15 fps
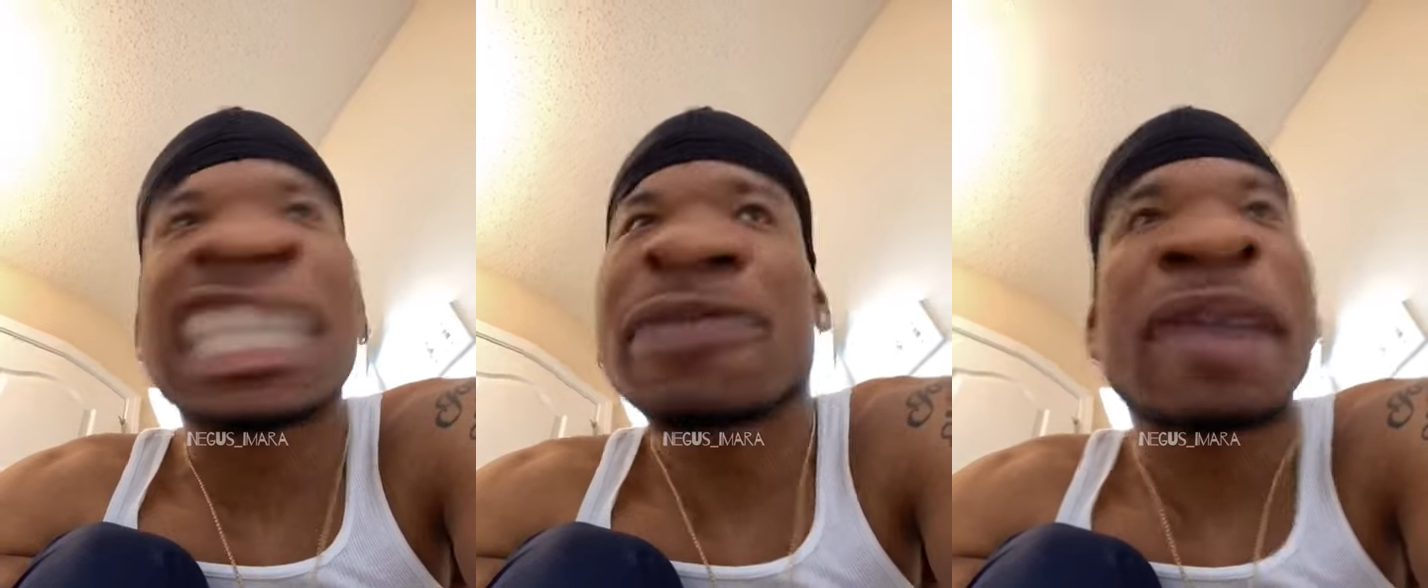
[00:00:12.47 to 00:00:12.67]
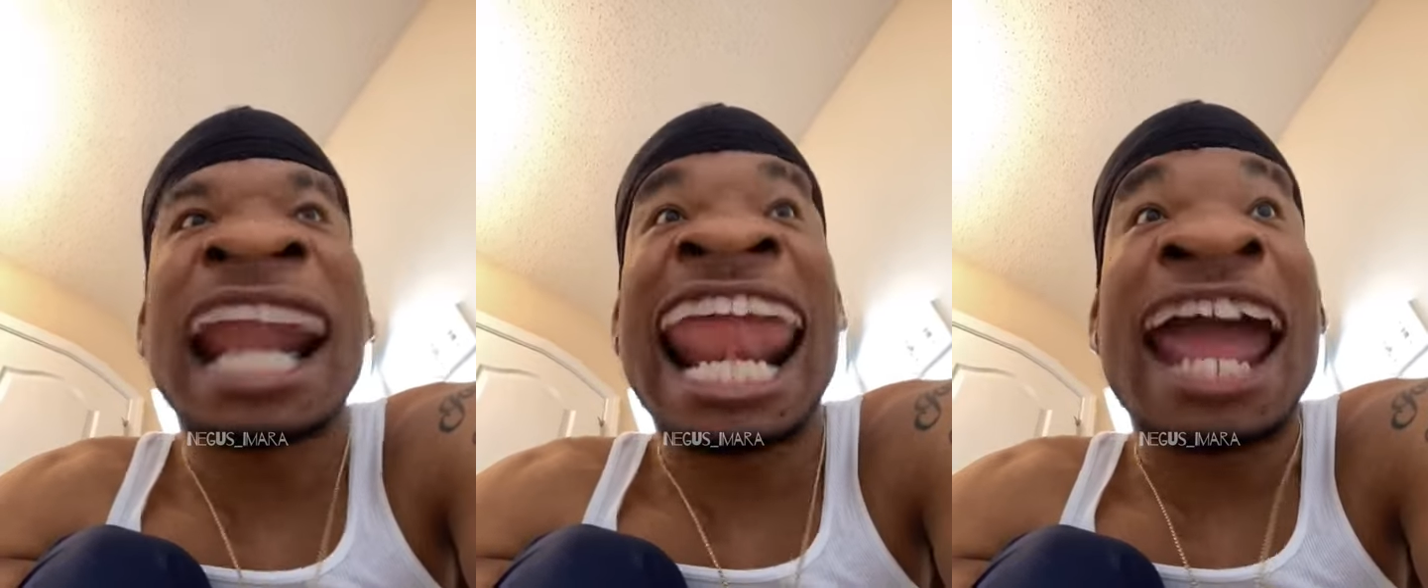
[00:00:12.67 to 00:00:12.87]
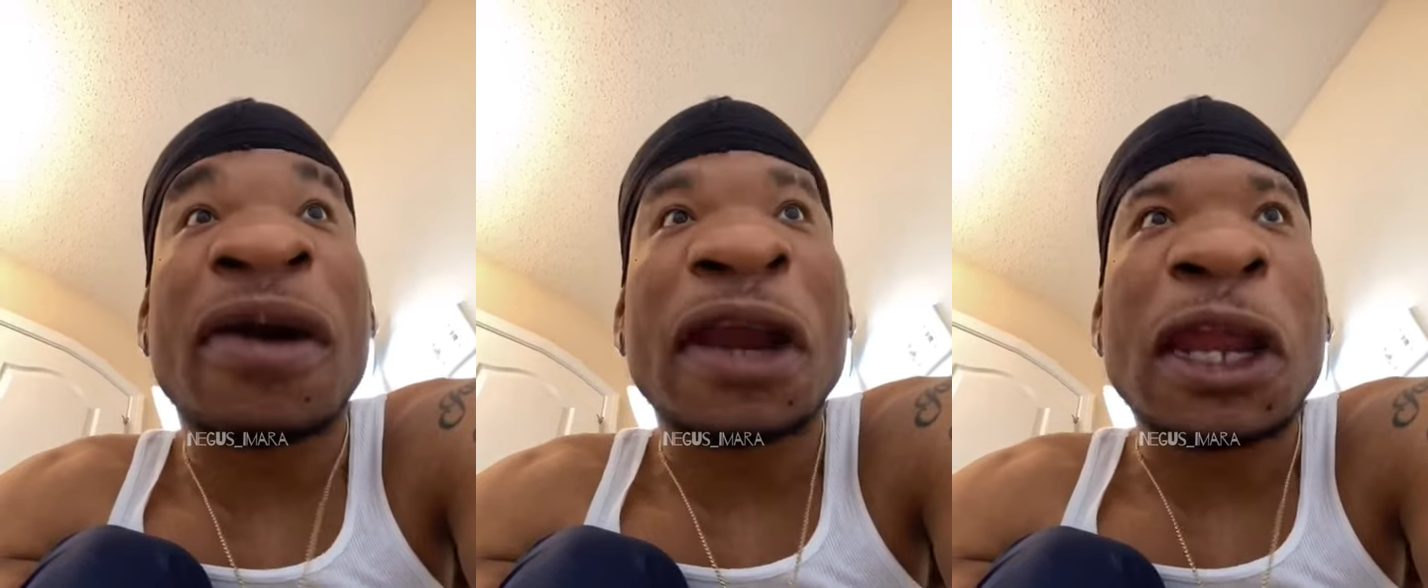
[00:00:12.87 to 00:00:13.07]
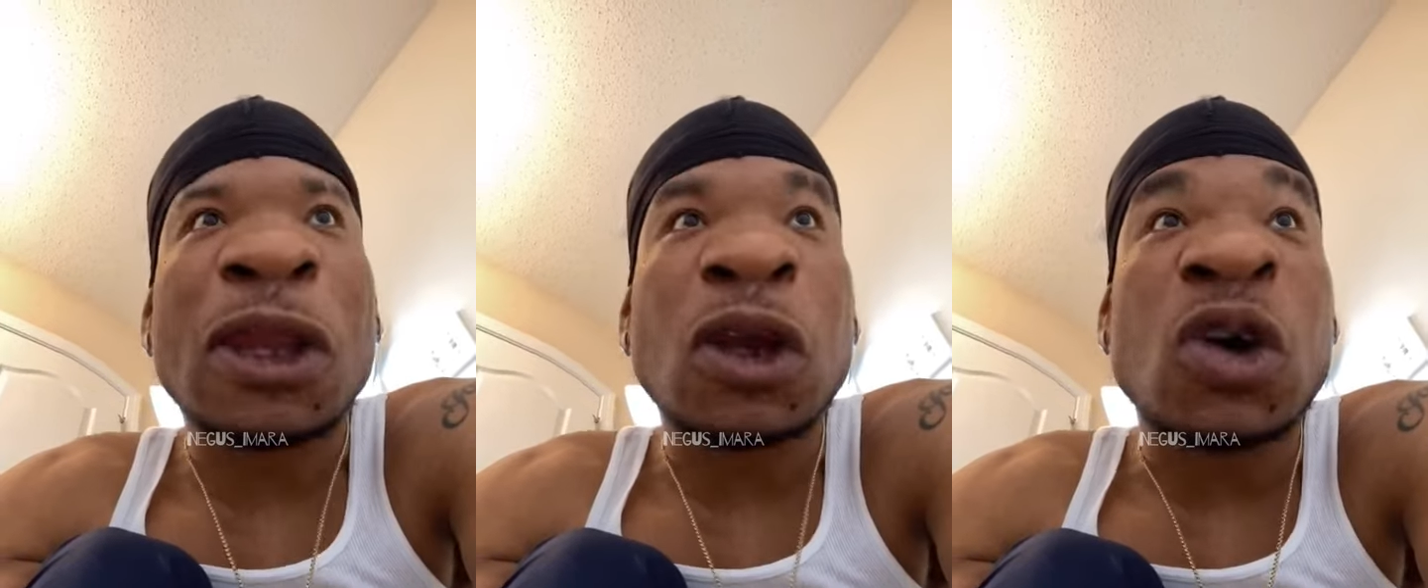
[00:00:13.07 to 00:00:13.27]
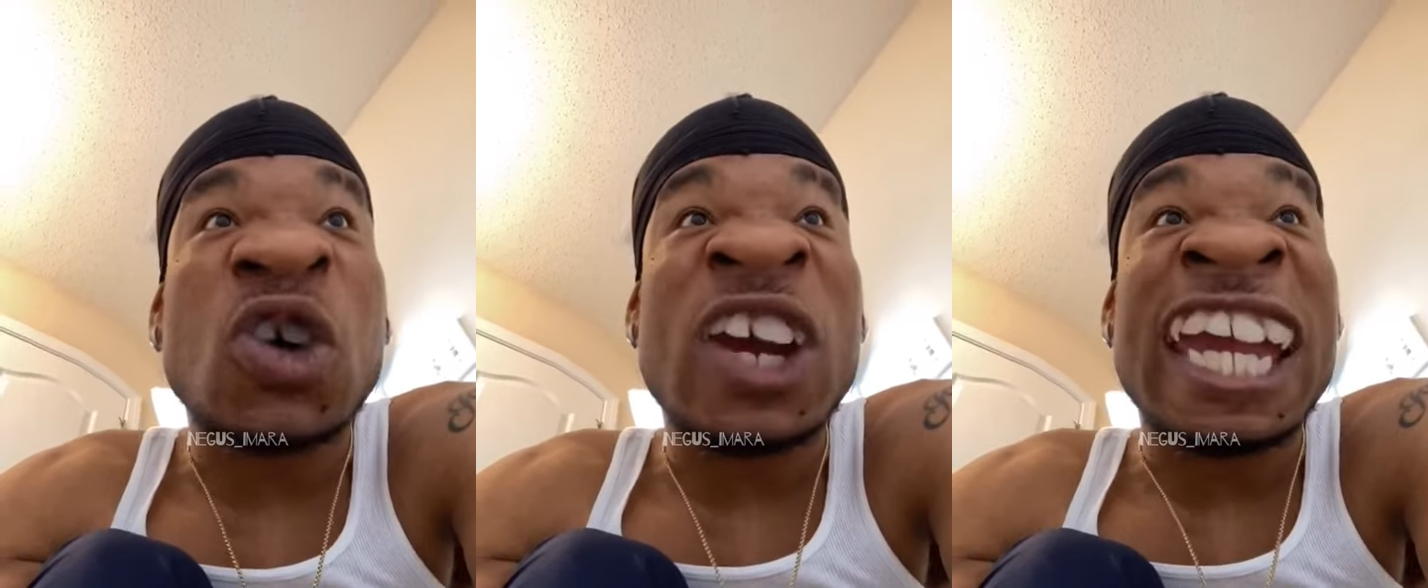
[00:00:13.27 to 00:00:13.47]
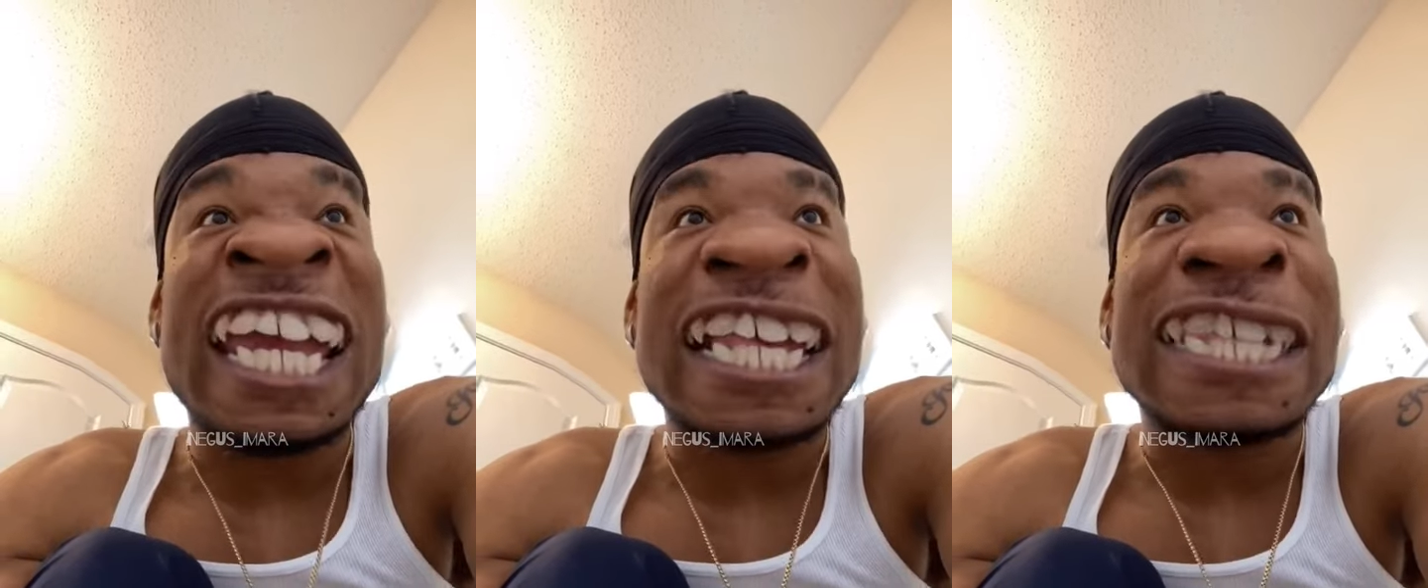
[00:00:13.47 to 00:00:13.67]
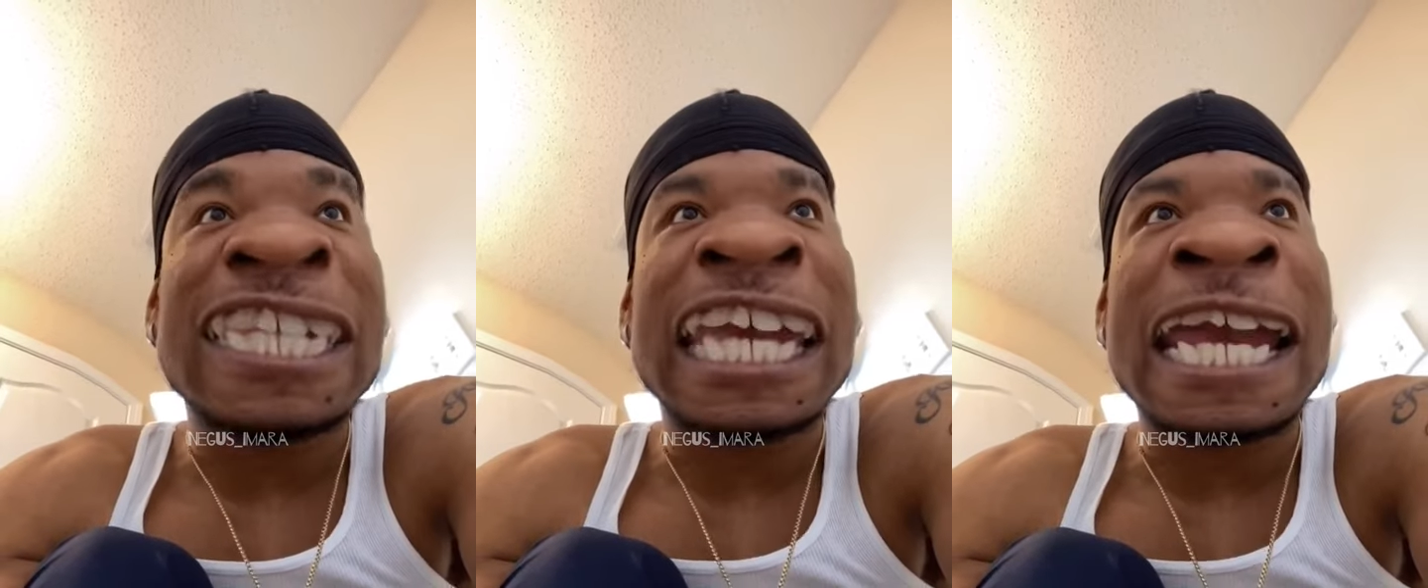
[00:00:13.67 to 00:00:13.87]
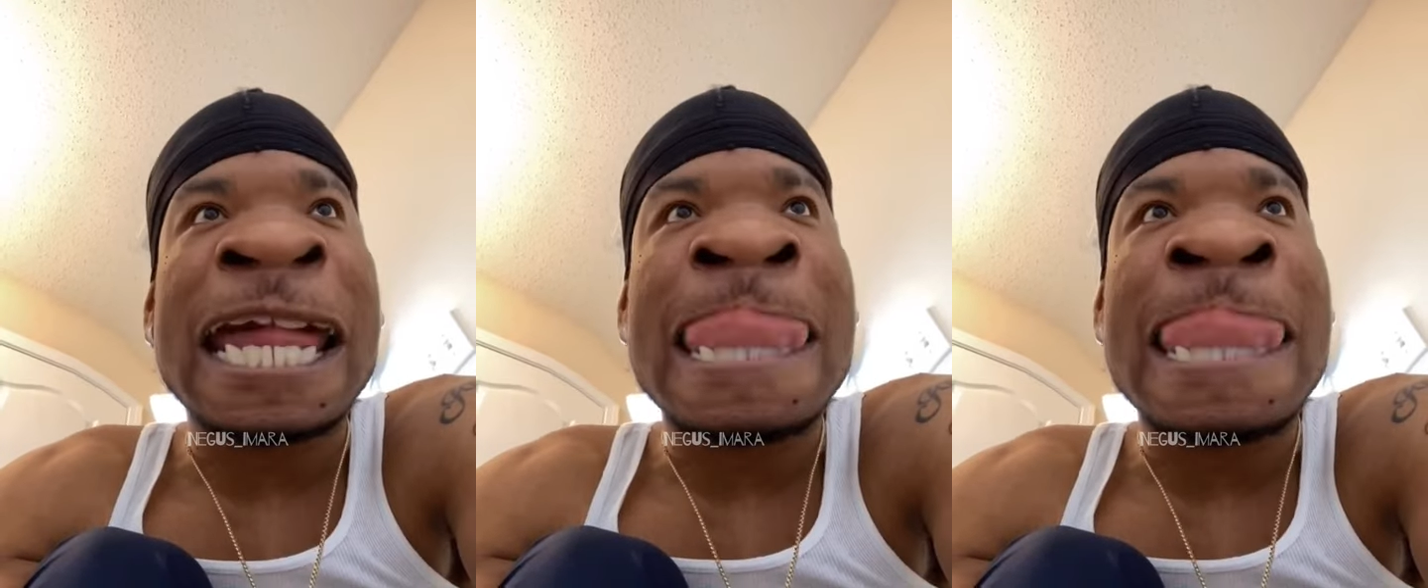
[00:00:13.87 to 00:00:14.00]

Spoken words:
I like when it's too easy.